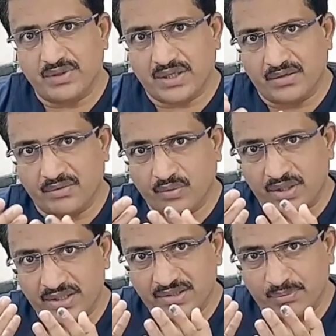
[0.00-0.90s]
We can
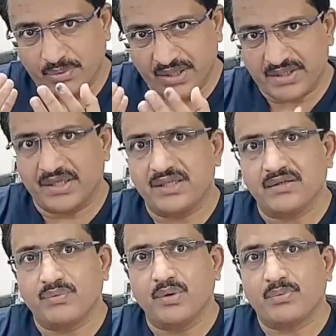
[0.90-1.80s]
notice the pressure in
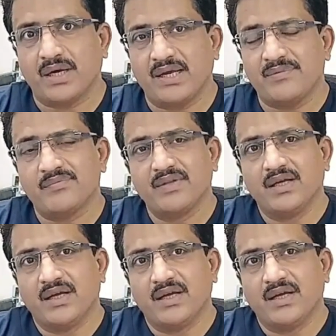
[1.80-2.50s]
the food pipe